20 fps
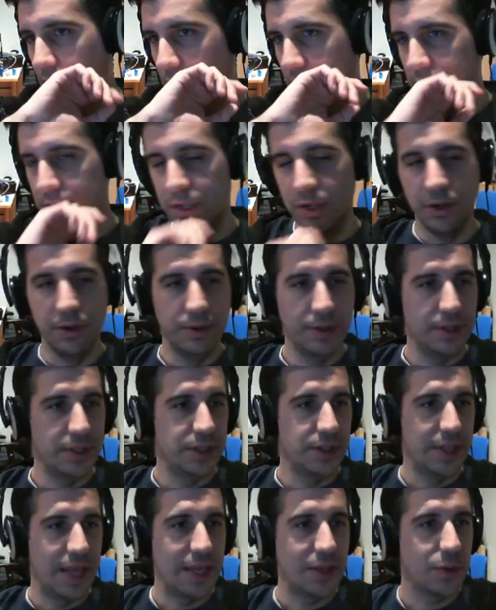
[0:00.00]
So
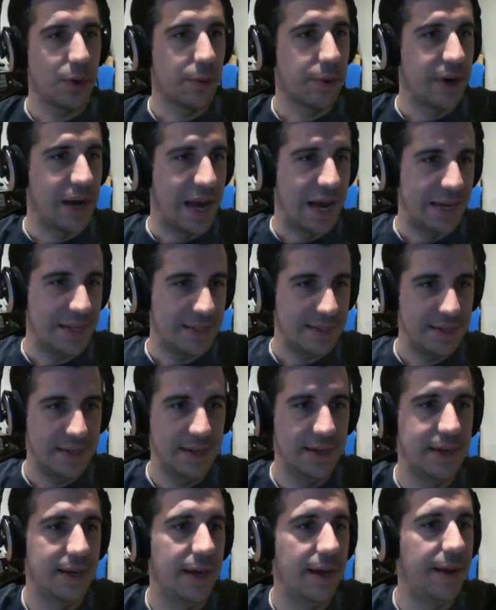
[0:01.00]
that's where we're at.
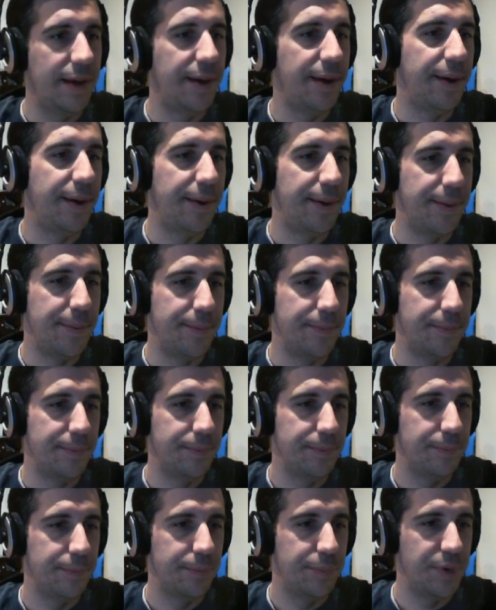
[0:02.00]

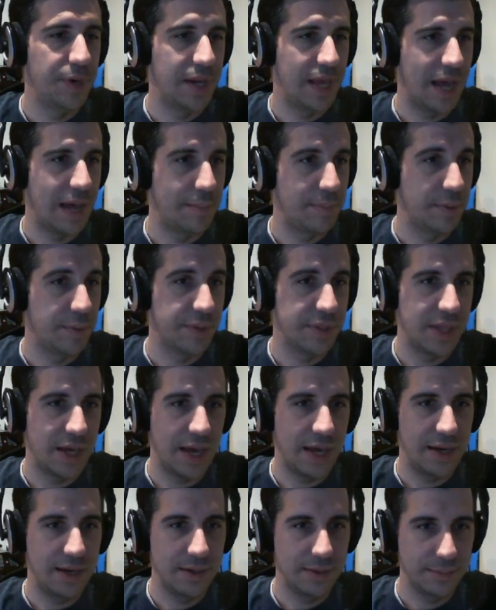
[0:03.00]
Pretty happy with
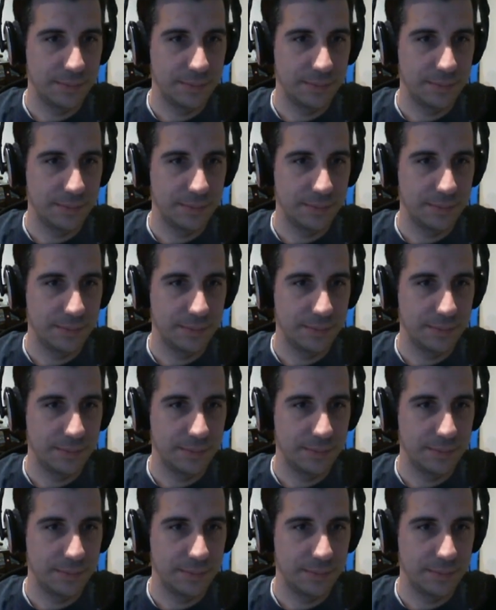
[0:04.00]
that.